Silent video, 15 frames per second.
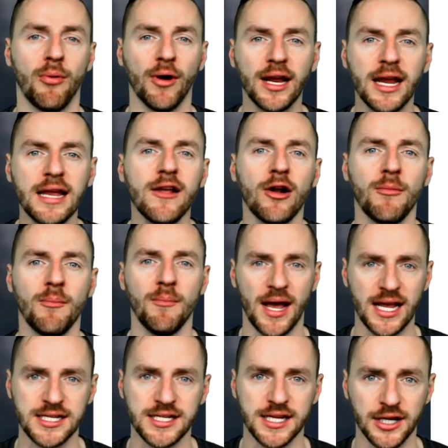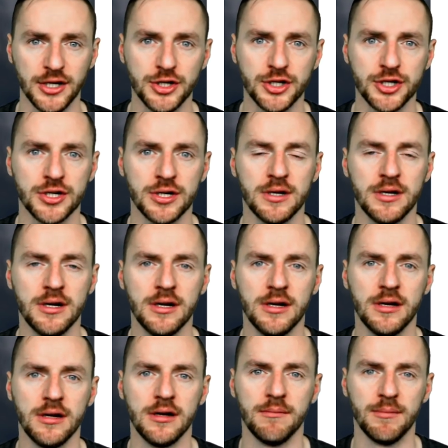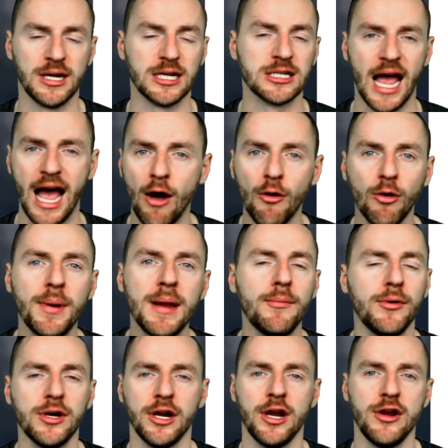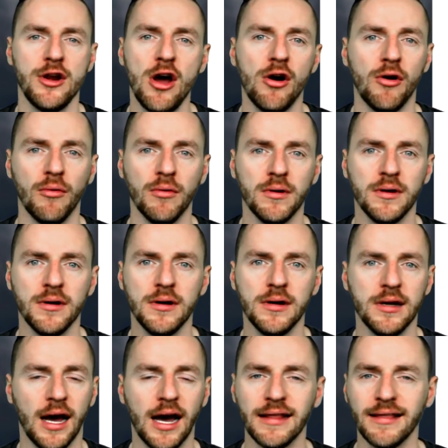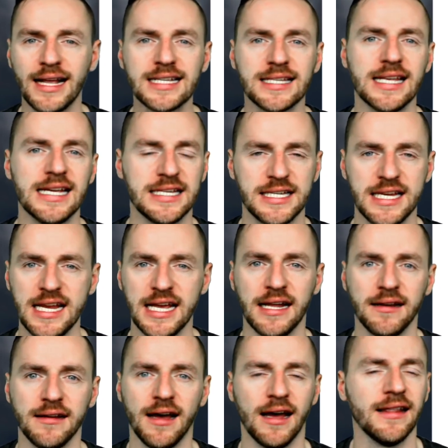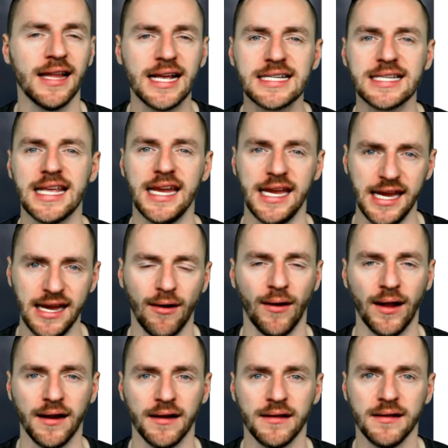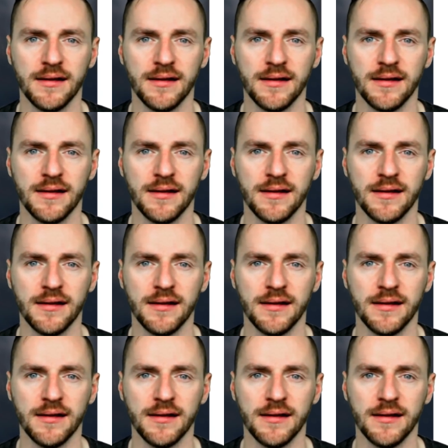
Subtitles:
bringing their message. Because how are people going to know unless they see it, unless they hear it,